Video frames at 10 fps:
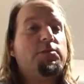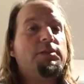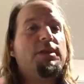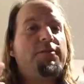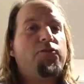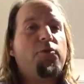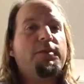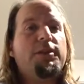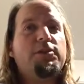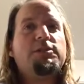what that
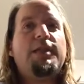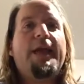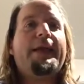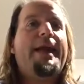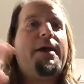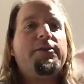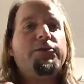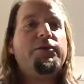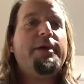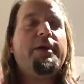formula looks like and how to
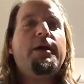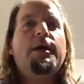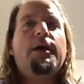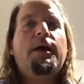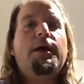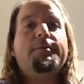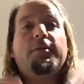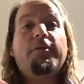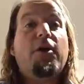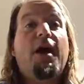do it,
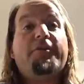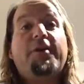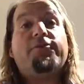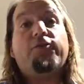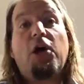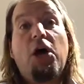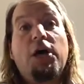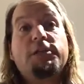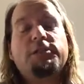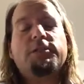they all have to have
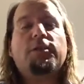flaws.